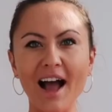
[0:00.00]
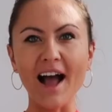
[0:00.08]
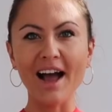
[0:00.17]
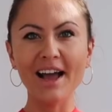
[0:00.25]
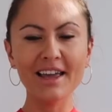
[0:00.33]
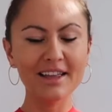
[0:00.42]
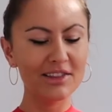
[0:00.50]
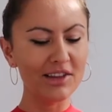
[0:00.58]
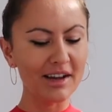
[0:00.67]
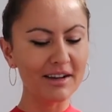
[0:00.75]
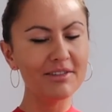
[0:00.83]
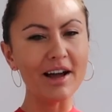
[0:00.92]
I
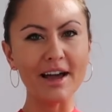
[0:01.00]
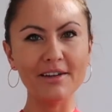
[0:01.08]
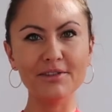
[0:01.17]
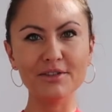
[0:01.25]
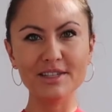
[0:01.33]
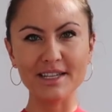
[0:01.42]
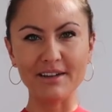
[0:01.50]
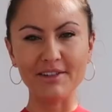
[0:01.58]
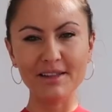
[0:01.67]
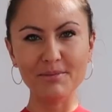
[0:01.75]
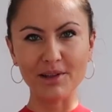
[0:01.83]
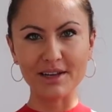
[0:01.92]
love iPhone
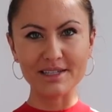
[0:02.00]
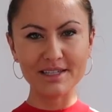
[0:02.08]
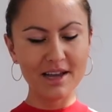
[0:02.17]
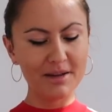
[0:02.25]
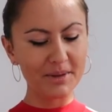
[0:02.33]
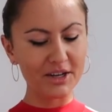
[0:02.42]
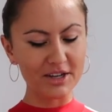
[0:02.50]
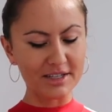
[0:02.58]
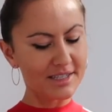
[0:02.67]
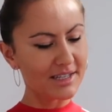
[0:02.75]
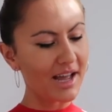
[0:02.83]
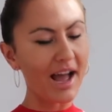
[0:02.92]
7 Plus
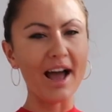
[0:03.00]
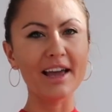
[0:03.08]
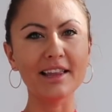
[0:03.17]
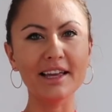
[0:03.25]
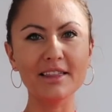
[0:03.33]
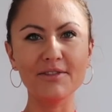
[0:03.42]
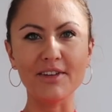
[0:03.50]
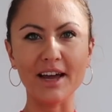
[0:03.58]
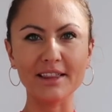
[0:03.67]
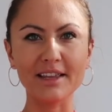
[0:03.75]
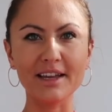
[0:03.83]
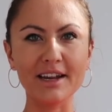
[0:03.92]
because I like the
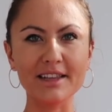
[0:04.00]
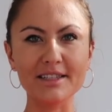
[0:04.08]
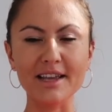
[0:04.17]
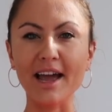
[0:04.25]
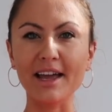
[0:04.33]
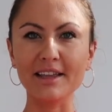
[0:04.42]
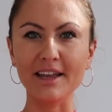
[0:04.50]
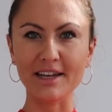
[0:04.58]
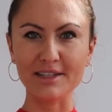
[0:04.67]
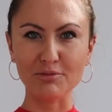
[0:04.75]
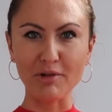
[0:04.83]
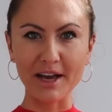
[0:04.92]
fact that it
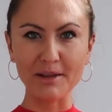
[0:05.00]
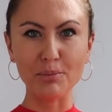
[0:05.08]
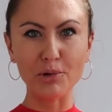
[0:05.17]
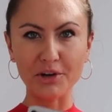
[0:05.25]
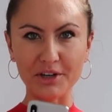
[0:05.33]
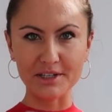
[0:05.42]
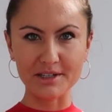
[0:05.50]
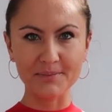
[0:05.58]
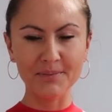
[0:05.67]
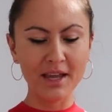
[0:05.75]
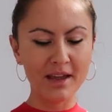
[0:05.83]
has white borders.